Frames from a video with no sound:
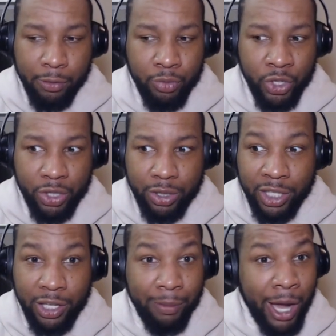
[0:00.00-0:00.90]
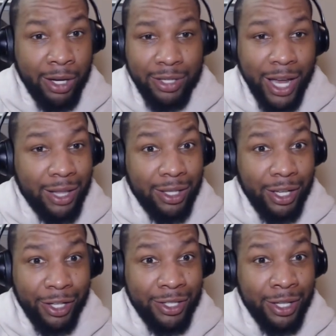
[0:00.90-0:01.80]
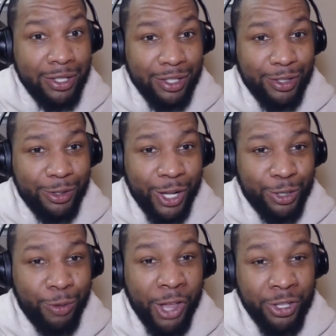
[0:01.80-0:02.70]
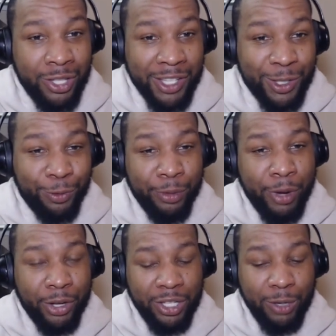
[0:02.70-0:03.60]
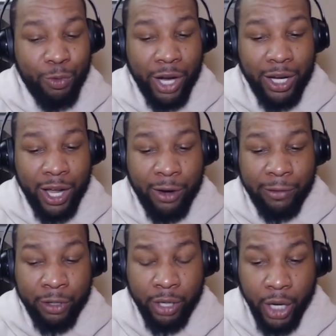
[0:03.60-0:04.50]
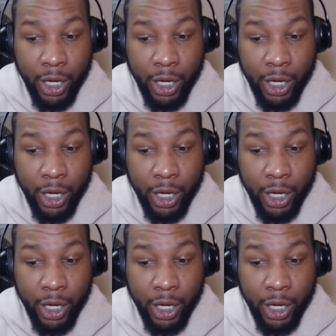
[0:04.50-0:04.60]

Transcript: just the amount of talent and attention that's around this Texas football team right now for